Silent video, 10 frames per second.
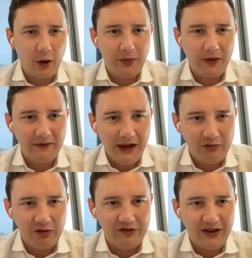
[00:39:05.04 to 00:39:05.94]
a copy of the
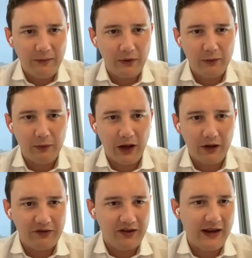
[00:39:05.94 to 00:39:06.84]
entry stamp when you were
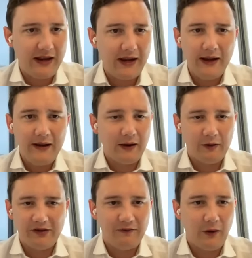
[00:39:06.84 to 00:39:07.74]
last here. There
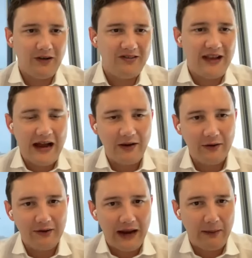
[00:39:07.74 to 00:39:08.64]
are some very
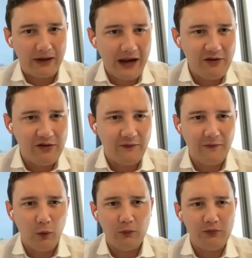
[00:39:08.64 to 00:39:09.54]
standard application
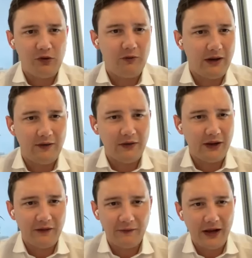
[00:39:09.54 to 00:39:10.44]
forms. You'd need to
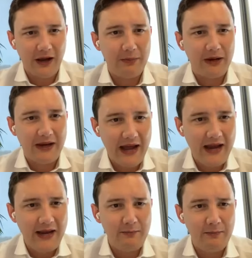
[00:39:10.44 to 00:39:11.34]
think of a company
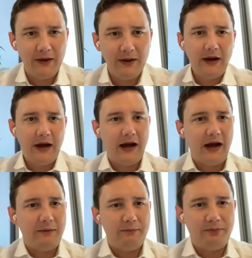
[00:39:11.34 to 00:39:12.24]
name.
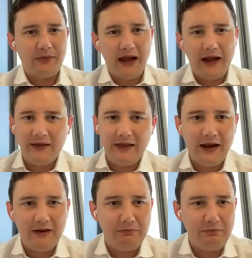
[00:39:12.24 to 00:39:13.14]
And
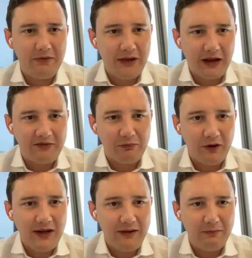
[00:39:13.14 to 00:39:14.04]
then that's
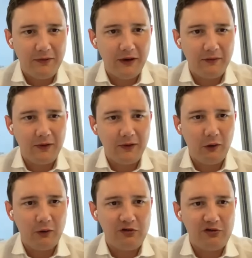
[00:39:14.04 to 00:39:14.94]
really the
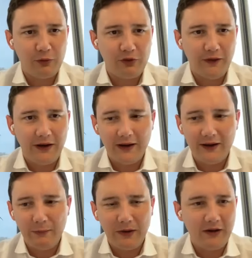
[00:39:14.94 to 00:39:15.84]
long and short of it. And
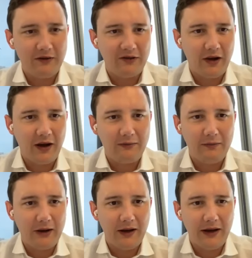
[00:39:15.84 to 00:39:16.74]
then we can start
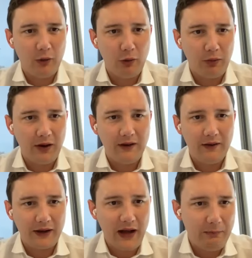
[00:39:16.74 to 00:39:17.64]
incorporating
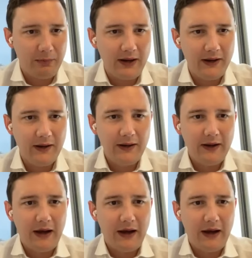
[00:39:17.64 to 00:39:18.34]
the company.